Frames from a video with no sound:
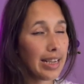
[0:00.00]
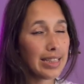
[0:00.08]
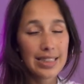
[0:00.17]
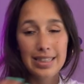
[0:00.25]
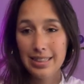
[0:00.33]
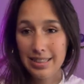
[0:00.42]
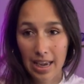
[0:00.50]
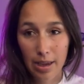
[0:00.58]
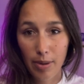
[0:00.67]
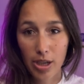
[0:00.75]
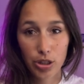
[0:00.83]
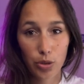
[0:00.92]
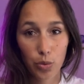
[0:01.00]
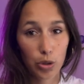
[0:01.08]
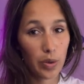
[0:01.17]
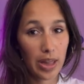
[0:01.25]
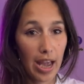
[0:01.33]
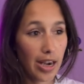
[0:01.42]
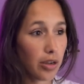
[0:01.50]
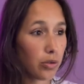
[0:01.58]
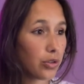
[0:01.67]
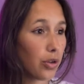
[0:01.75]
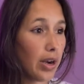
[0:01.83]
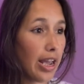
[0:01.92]
It's the same as you would with any
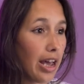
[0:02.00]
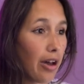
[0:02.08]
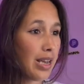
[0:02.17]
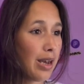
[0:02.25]
auto layout.